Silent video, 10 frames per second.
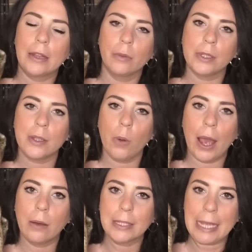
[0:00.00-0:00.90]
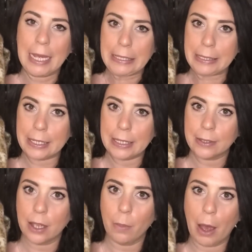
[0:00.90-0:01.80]
And the reason why I was
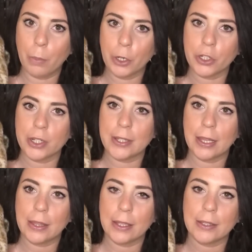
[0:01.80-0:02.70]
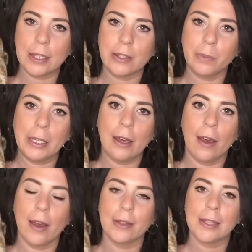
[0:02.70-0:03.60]
hesitant about purchasing this is
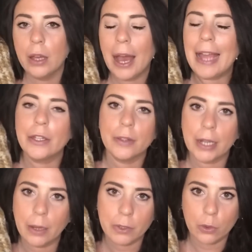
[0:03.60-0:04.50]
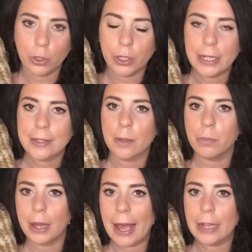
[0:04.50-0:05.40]
because I knew that I was ordering
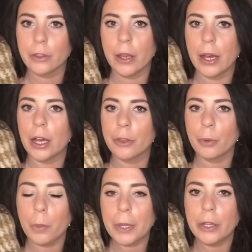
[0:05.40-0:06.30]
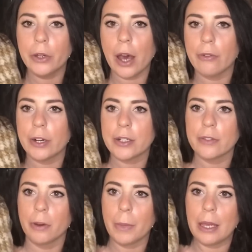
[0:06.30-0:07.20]
some plaid throw pillow
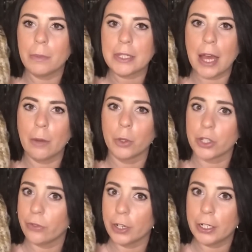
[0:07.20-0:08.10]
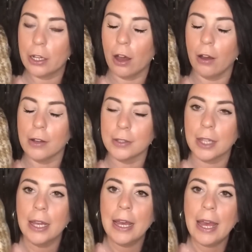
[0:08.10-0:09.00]
covers from Amazon, which I've already
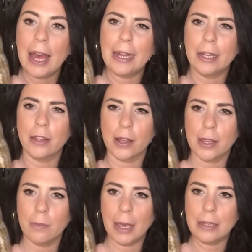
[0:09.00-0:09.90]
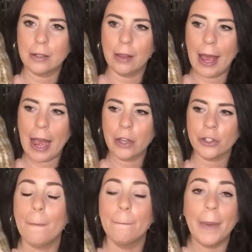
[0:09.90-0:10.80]
hauled, and I thought they may
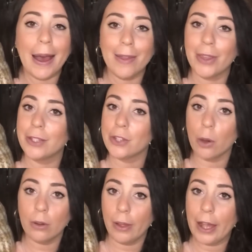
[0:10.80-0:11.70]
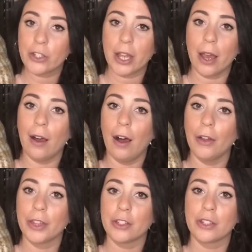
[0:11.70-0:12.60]
clash, but they don't clash at
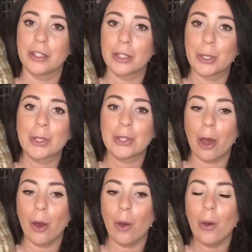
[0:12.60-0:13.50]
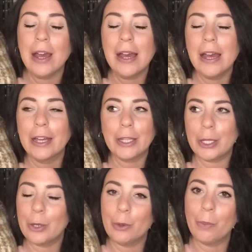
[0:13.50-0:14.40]
all. This just looks so
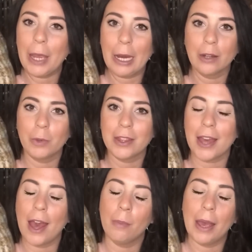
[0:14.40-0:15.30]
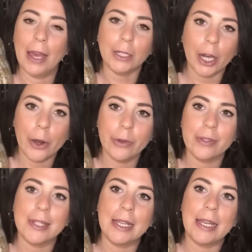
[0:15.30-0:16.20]
cute paired with them and
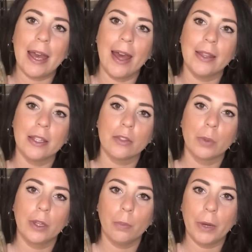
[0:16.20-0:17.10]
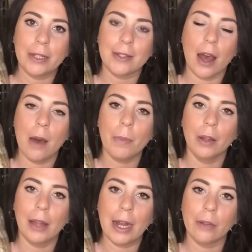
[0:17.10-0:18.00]
cozy, and this really breaks up
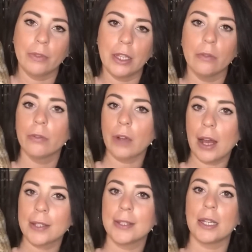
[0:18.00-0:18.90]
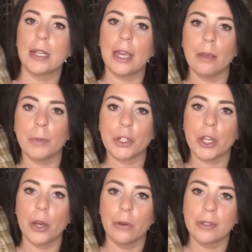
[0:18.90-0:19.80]
a lot of the rust and amber
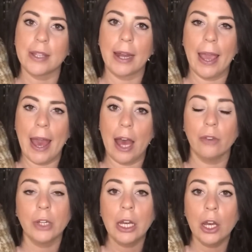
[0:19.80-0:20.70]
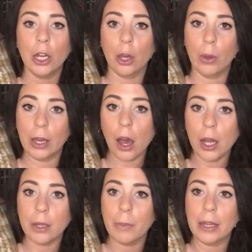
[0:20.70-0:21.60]
tones that I have going
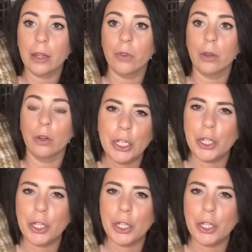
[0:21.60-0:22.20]
on in my living room.